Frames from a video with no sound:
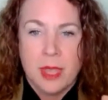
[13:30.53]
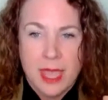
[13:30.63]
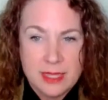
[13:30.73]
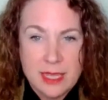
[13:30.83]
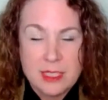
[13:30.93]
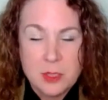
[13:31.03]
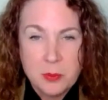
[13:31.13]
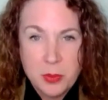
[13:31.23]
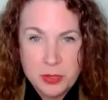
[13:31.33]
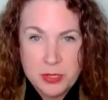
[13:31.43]
And let's
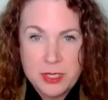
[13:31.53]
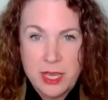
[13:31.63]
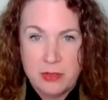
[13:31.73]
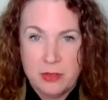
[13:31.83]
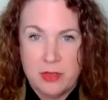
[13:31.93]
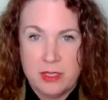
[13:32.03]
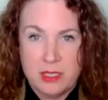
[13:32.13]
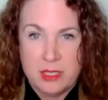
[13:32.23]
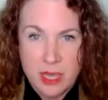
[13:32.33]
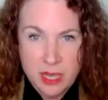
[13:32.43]
put together the
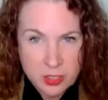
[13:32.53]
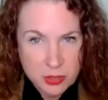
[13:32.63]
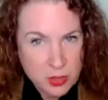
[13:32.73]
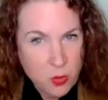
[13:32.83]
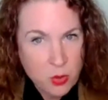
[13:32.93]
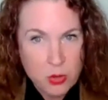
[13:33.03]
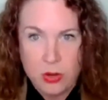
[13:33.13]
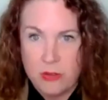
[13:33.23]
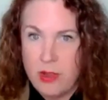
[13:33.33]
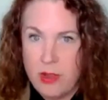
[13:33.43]
scheduling
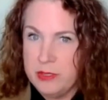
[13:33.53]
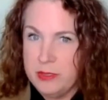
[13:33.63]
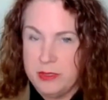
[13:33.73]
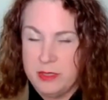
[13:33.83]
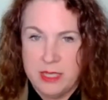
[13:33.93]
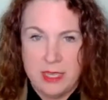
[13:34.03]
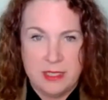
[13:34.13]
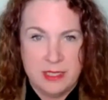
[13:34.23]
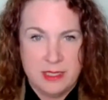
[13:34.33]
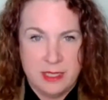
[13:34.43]
order of how the
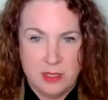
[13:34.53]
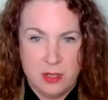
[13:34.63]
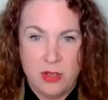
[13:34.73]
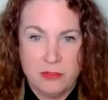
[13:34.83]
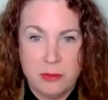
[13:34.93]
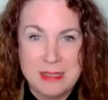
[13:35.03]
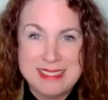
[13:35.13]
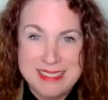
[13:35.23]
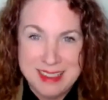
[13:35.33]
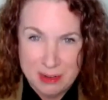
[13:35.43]
dates these things all have to be
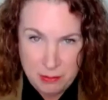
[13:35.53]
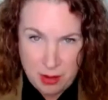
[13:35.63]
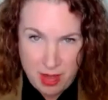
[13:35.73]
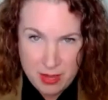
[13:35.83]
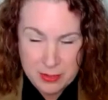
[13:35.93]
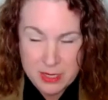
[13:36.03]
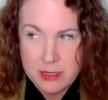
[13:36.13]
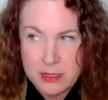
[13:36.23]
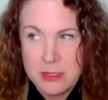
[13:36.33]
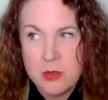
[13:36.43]
done by,
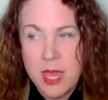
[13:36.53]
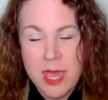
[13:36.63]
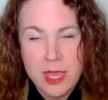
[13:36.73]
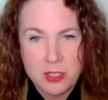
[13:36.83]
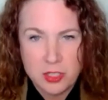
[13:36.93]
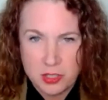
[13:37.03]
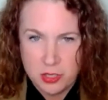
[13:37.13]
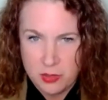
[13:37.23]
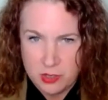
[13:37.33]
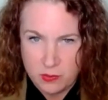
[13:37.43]
because you can't just
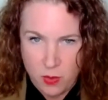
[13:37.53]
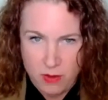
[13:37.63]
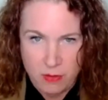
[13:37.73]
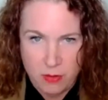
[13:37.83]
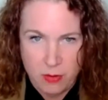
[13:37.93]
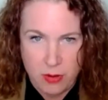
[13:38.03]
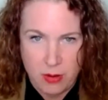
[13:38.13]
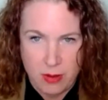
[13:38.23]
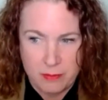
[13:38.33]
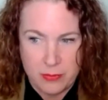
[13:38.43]
do this forever.
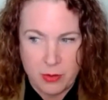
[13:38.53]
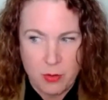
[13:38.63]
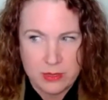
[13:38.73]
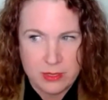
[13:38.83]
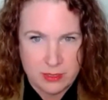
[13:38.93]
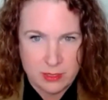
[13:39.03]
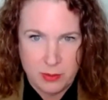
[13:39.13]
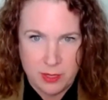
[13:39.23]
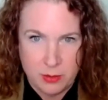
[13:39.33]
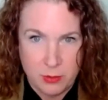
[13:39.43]
There always has to
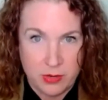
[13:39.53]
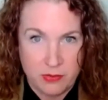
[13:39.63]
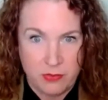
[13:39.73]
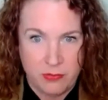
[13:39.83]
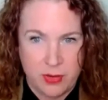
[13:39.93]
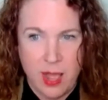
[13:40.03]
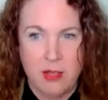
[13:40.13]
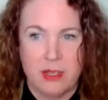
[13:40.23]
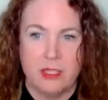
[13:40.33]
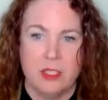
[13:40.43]
be a little bit of a
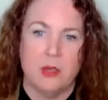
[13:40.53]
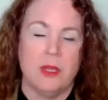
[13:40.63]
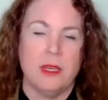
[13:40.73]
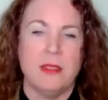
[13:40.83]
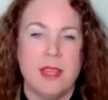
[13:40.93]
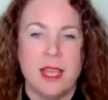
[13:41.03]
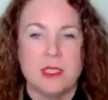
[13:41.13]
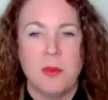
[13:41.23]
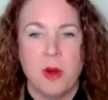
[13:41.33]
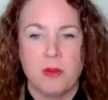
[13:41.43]
finality to it. And
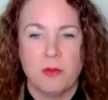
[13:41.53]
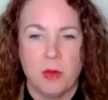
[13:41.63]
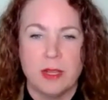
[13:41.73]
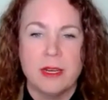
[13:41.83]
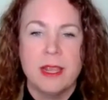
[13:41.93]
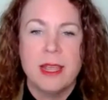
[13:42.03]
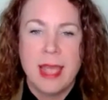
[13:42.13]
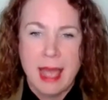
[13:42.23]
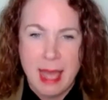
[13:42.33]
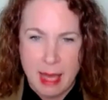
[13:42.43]
that's part of what
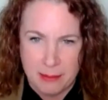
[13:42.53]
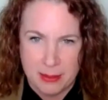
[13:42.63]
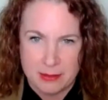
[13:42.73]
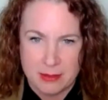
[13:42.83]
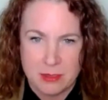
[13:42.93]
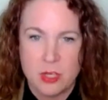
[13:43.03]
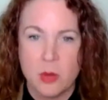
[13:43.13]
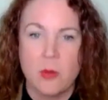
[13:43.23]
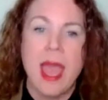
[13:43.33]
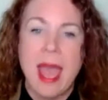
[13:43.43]
happens.
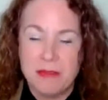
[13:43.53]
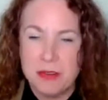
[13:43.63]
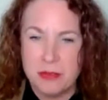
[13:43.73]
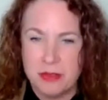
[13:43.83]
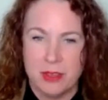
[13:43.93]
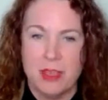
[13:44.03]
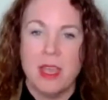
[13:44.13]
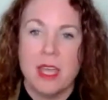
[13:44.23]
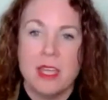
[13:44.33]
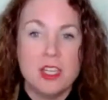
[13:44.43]
So after the
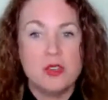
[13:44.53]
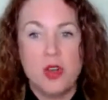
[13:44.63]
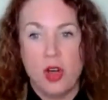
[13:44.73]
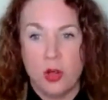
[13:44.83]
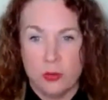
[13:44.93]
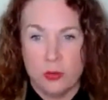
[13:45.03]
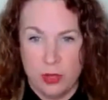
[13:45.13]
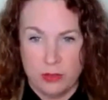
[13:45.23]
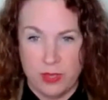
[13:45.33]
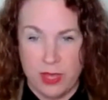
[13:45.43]
initial call with
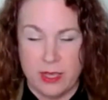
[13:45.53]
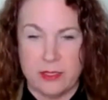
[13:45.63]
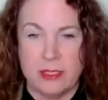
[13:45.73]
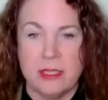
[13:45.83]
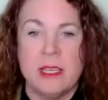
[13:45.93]
all of that,